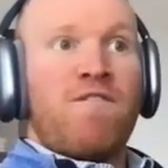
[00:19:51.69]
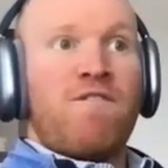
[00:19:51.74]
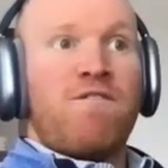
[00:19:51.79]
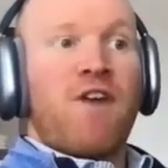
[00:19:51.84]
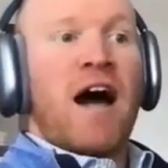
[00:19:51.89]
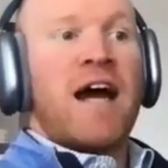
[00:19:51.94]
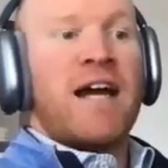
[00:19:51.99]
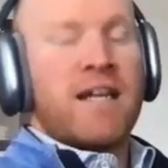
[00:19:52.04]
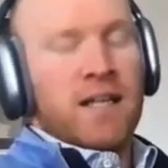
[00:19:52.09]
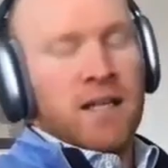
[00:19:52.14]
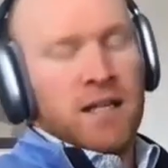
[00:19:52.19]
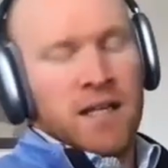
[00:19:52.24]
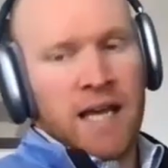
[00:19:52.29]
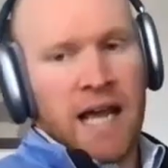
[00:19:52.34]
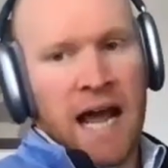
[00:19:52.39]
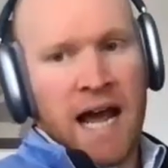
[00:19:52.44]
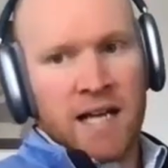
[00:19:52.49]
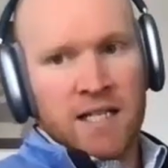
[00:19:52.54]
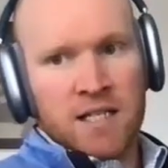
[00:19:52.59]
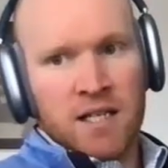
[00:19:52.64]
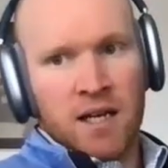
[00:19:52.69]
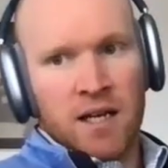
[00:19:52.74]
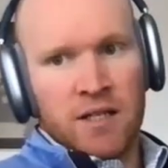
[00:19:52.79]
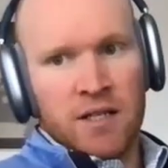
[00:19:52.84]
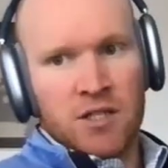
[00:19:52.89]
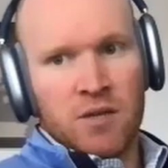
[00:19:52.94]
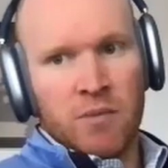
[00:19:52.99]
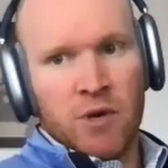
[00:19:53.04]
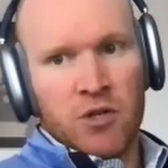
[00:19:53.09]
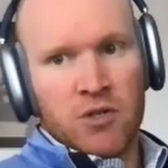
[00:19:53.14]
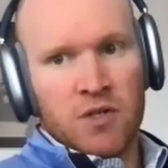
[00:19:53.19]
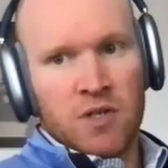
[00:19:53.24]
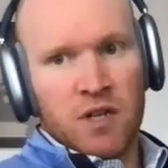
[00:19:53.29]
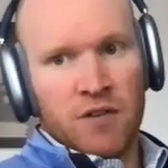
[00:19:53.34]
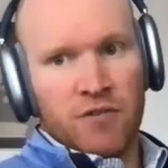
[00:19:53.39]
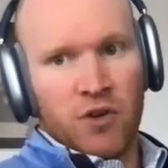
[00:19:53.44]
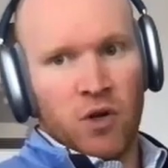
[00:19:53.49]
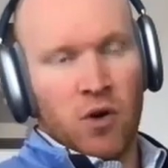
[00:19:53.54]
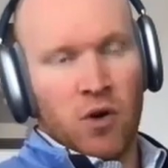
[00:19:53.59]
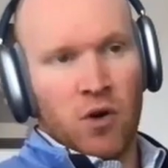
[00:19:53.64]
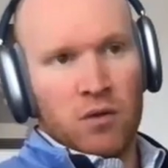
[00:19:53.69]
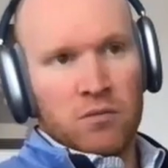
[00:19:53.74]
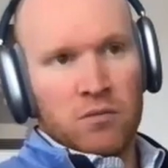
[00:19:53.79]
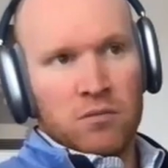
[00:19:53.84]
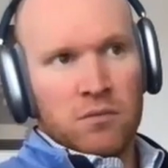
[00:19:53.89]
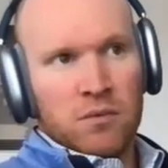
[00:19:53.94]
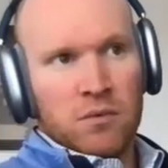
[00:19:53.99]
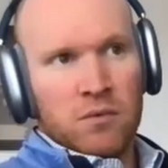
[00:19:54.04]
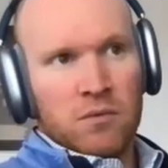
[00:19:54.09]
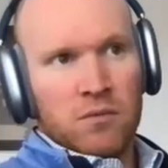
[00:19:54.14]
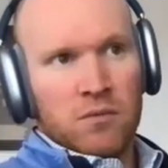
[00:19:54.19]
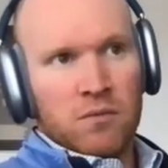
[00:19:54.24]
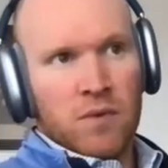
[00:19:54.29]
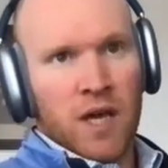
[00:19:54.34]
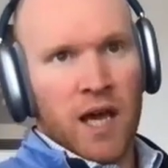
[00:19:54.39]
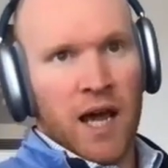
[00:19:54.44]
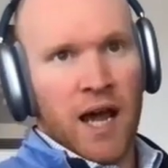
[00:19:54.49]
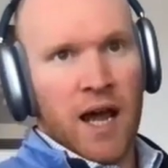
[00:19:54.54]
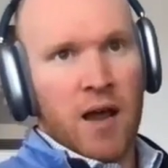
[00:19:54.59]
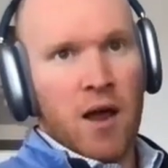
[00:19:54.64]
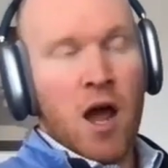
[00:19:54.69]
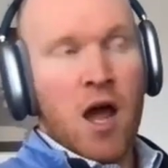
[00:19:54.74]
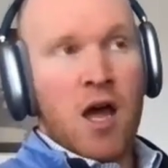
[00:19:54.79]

finding the asset is the most difficult. Okay.